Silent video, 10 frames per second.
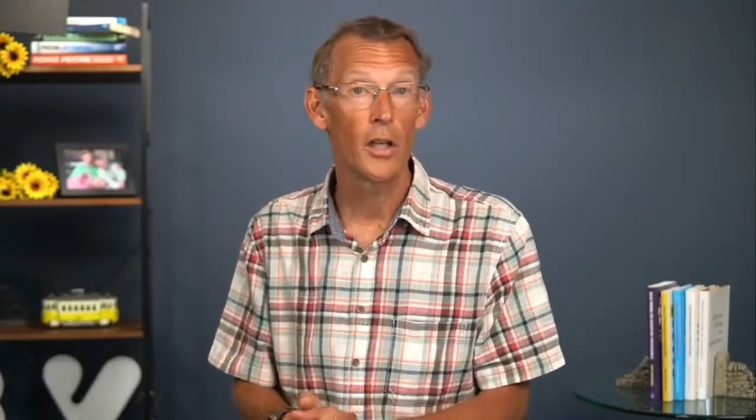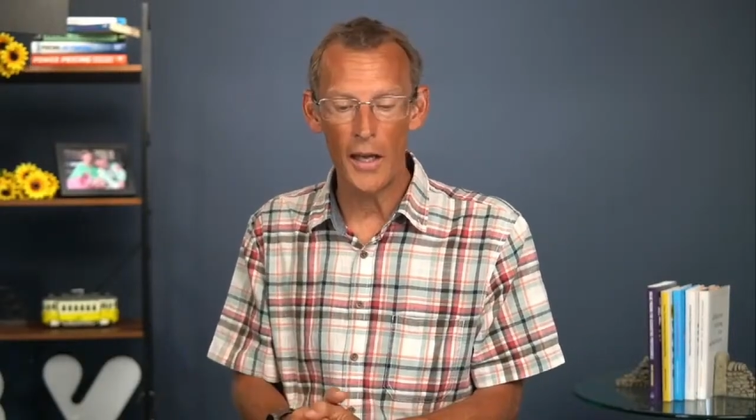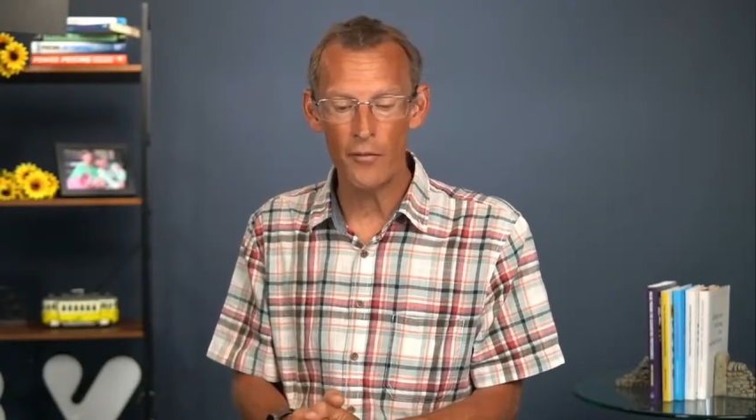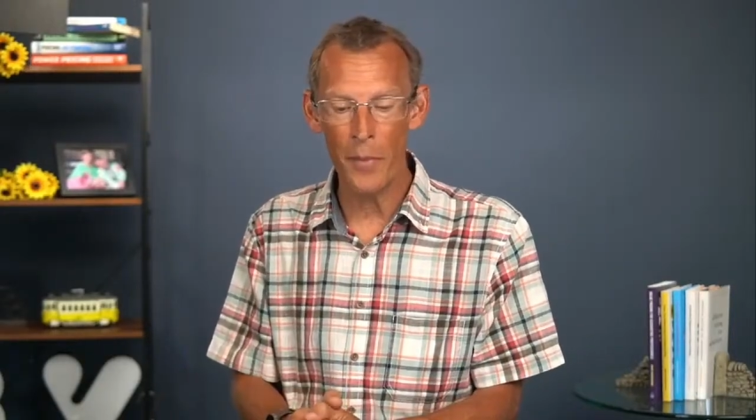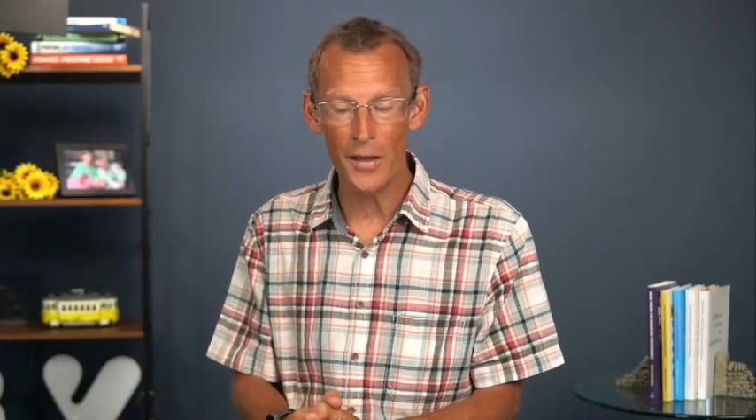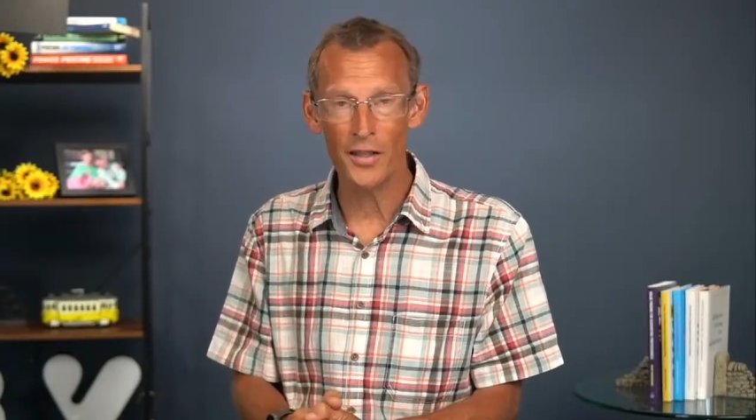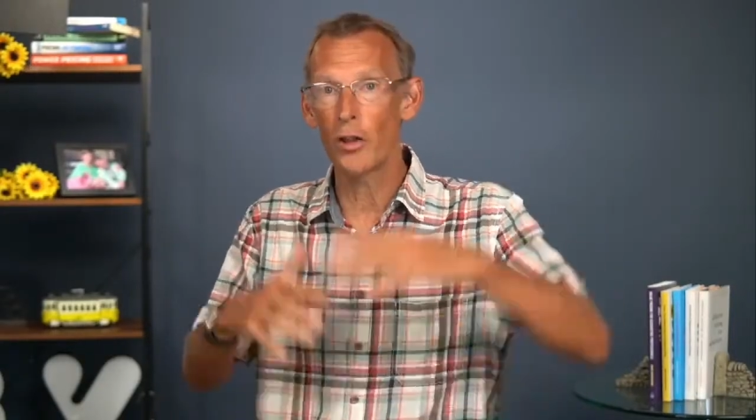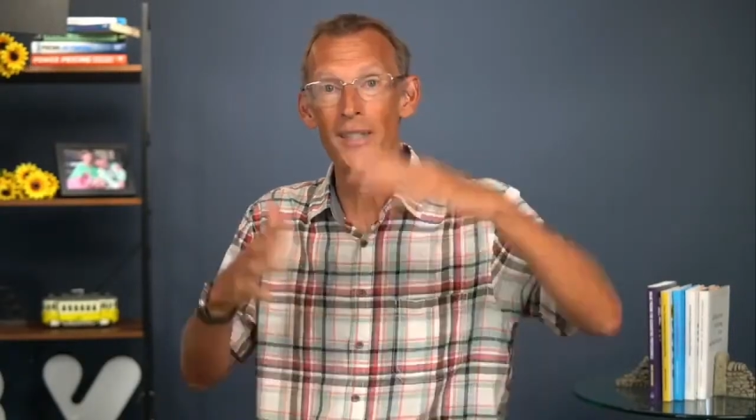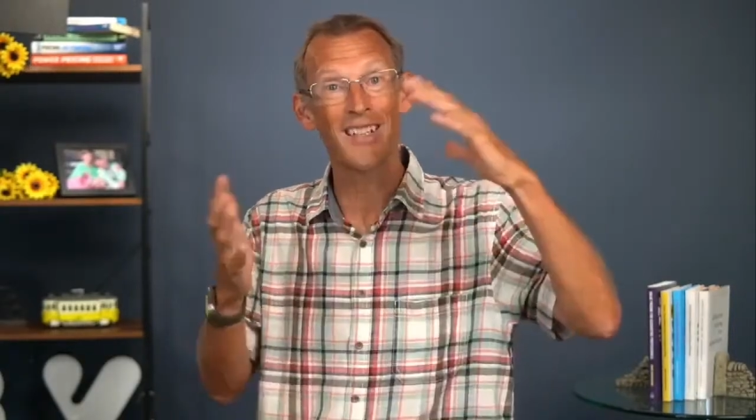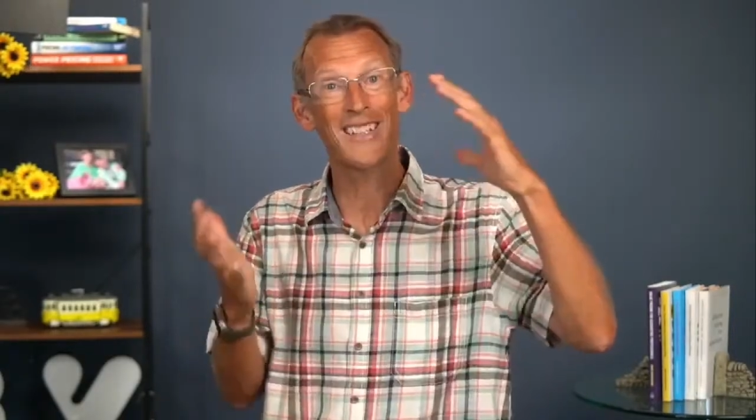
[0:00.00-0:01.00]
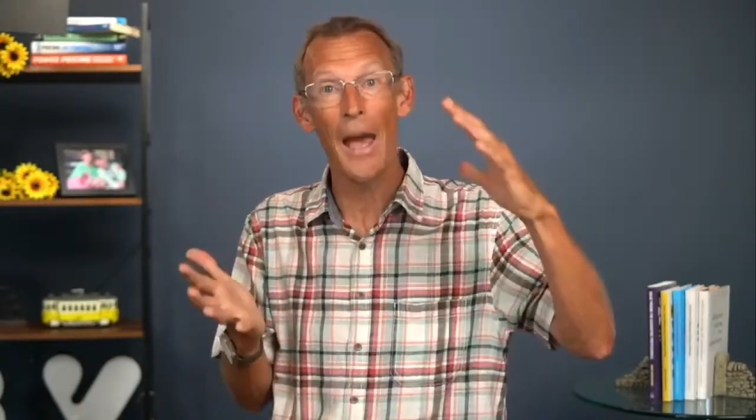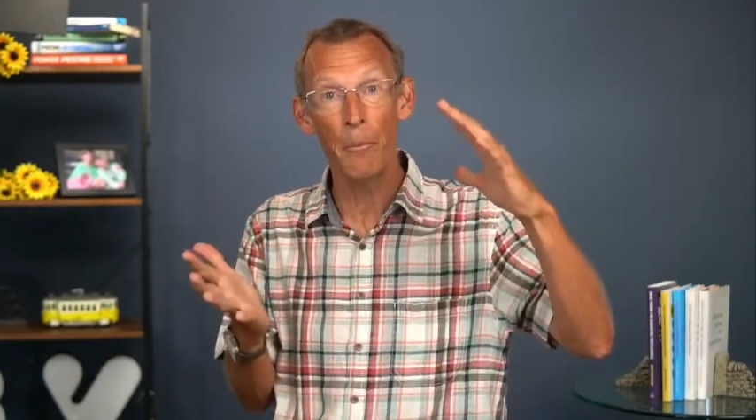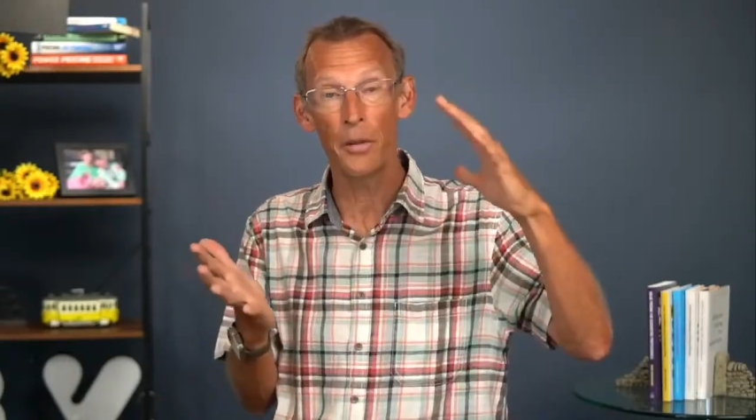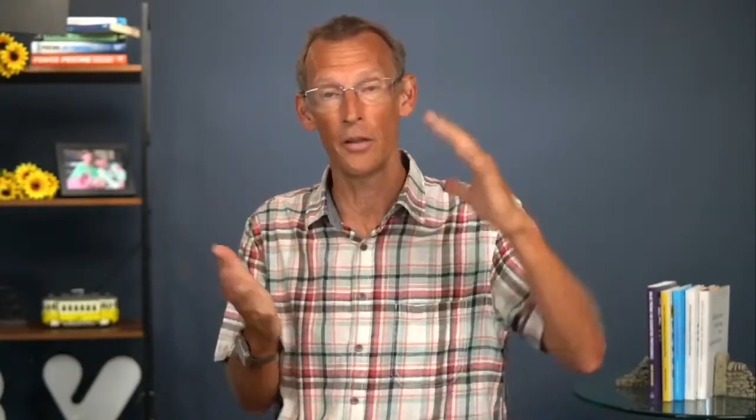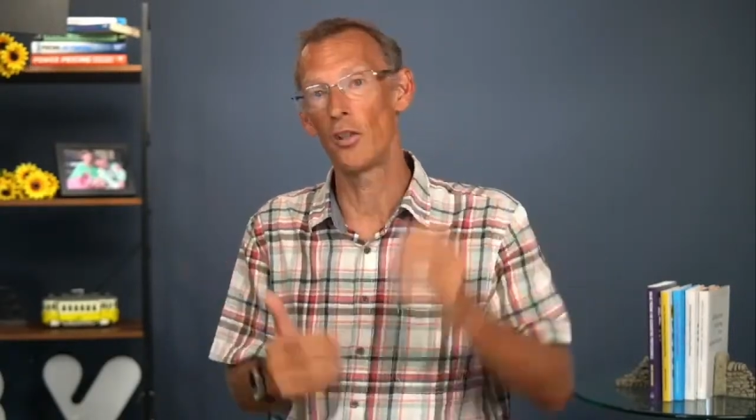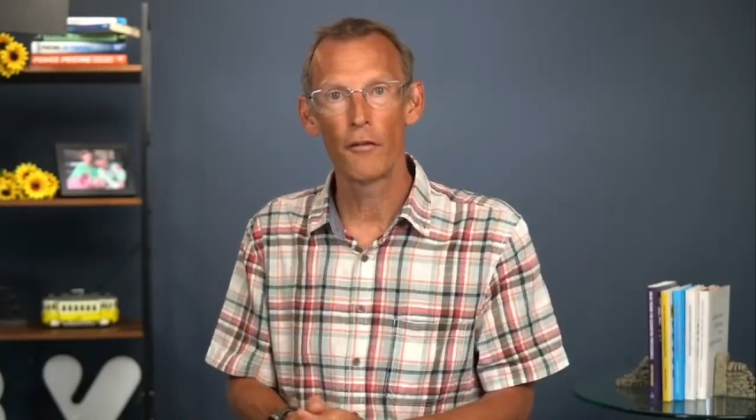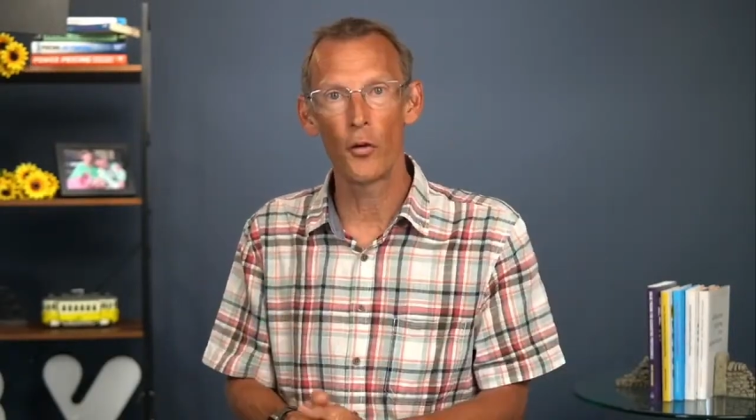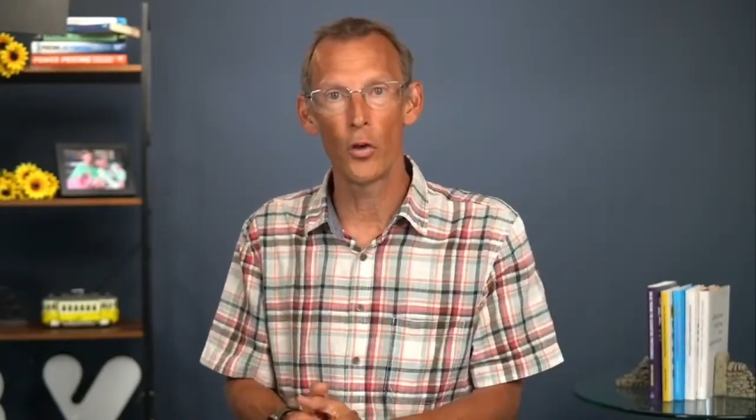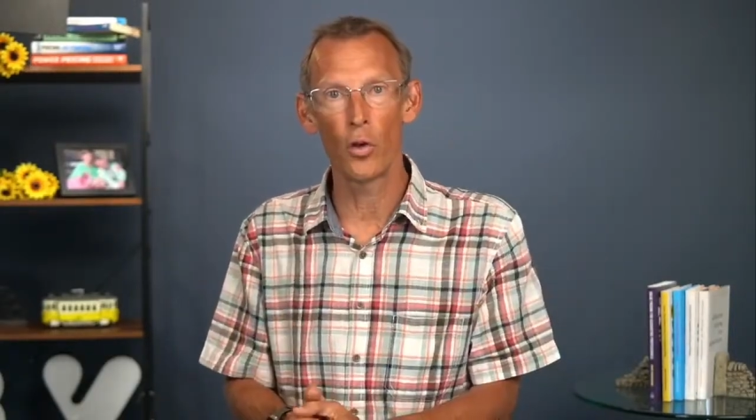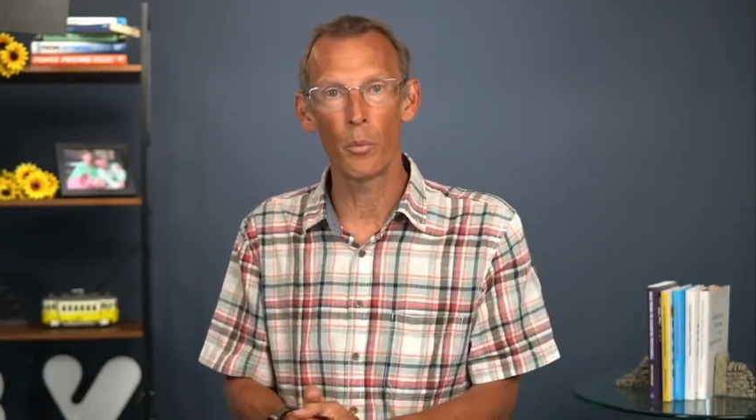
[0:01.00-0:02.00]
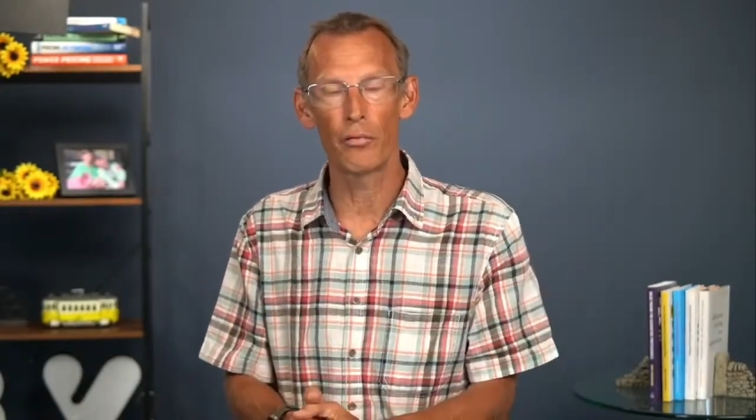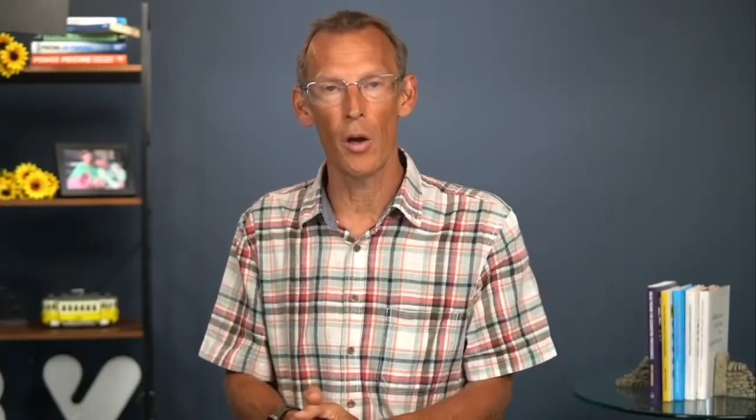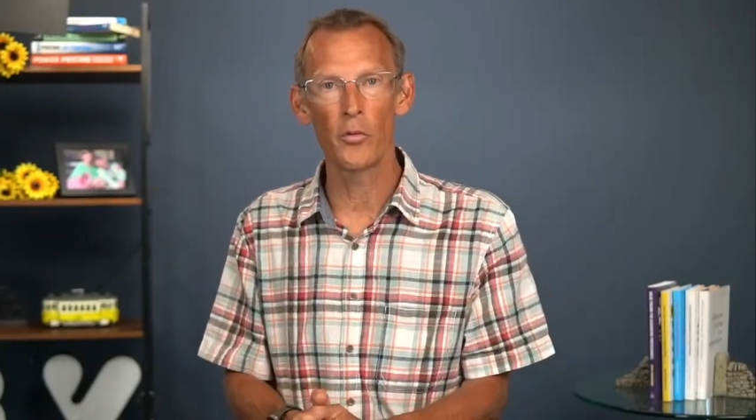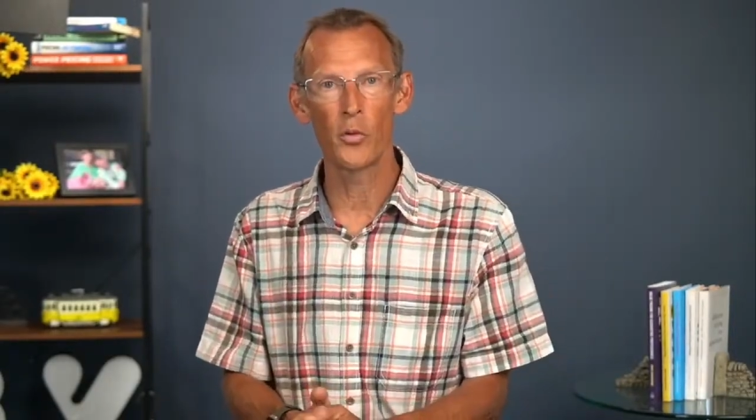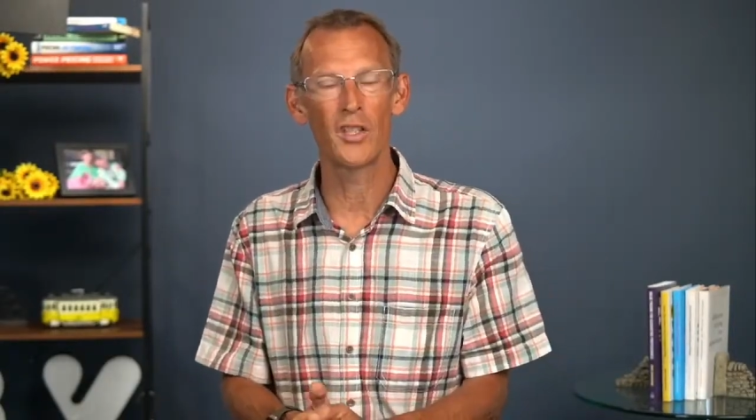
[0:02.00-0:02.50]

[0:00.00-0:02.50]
Even better, create a template for your prompts,